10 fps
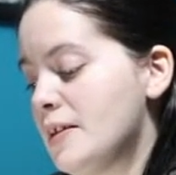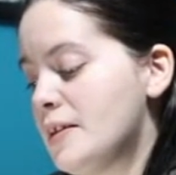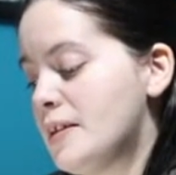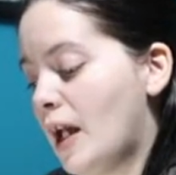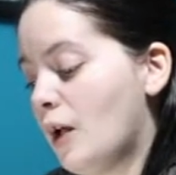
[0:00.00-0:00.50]

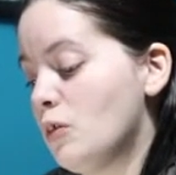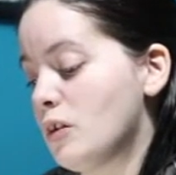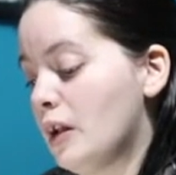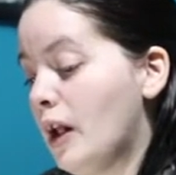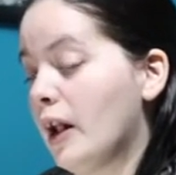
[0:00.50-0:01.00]

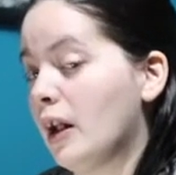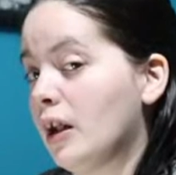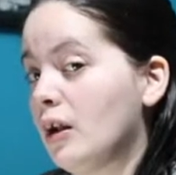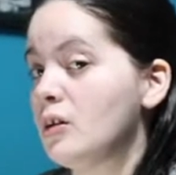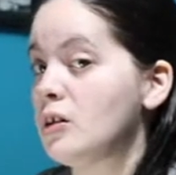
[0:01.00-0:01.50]
sounds like
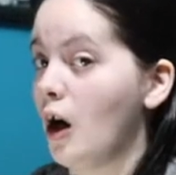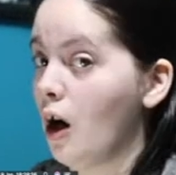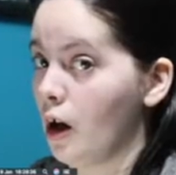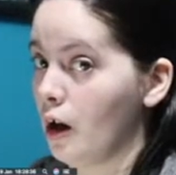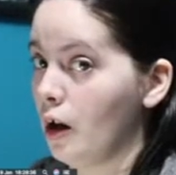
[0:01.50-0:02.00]

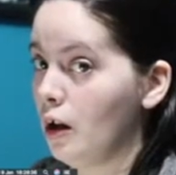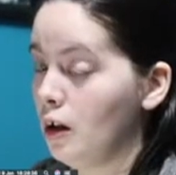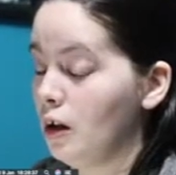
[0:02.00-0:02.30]
tar.